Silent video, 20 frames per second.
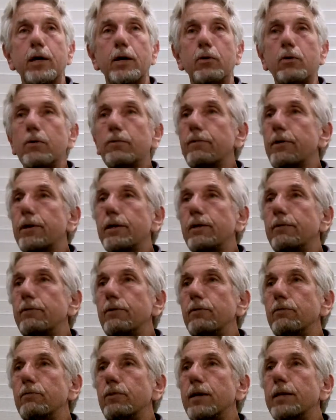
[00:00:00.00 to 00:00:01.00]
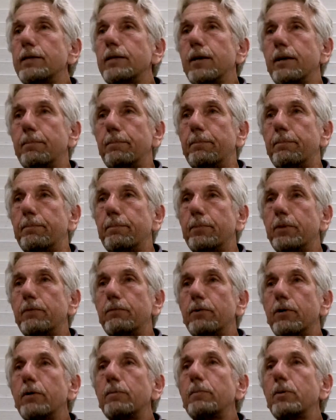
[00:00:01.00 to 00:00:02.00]
I don't know if any of you have read them. They're
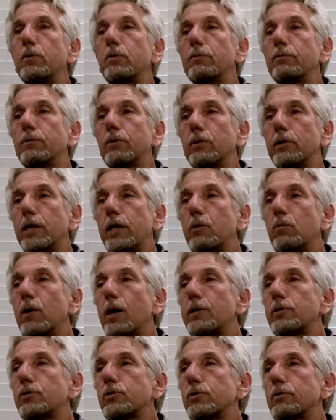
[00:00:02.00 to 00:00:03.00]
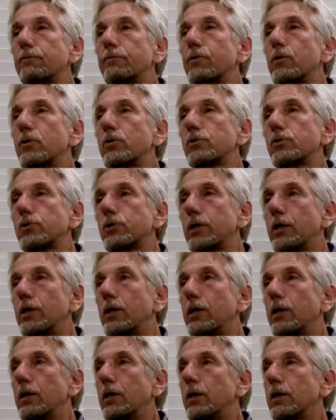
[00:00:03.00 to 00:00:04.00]
very beautiful. He writes the first.
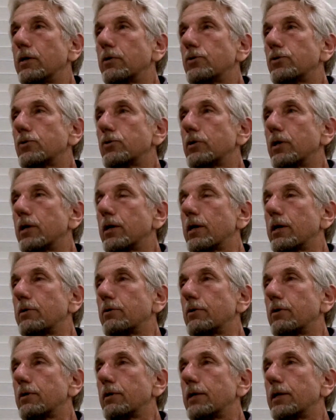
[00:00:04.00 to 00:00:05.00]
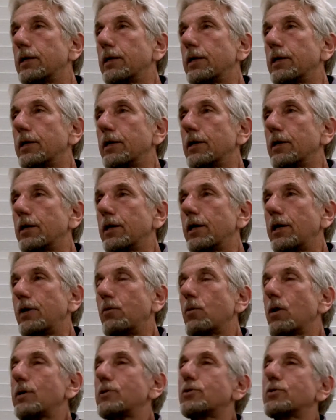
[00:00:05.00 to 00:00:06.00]
Uh, he
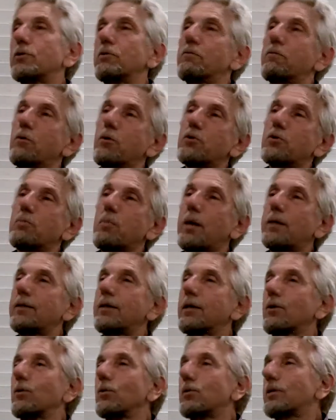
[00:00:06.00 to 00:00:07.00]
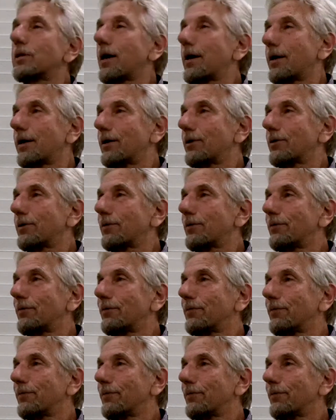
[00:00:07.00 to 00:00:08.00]
writes the first Mantikultair.
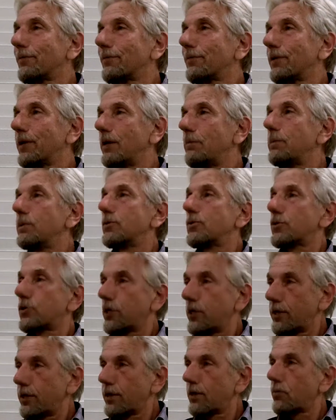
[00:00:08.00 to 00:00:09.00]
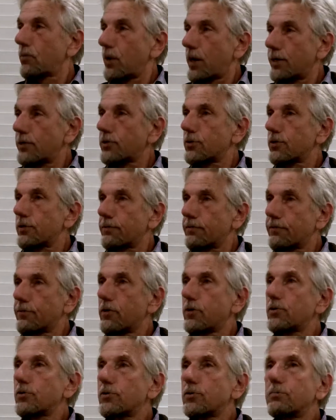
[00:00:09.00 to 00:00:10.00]
Ibn Sina writes the
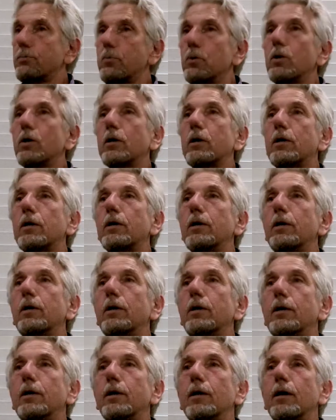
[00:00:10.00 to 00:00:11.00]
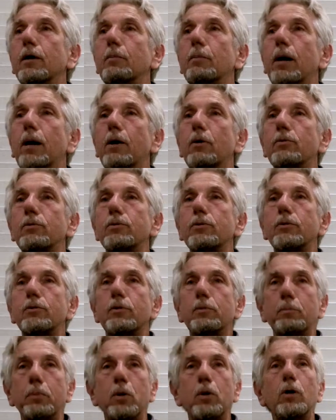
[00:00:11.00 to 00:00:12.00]
first book about
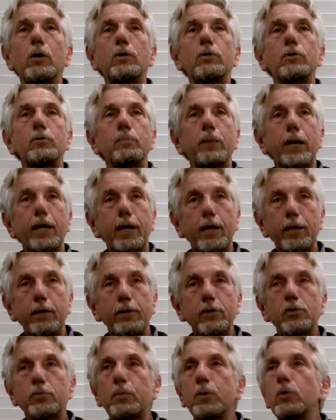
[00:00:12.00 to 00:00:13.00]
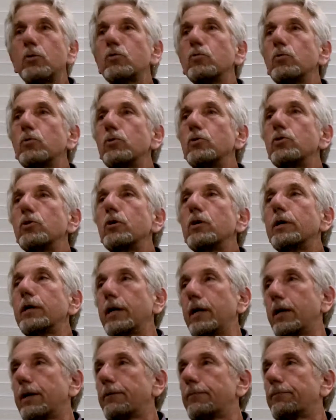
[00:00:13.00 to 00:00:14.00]
the birds making the spiritual journey.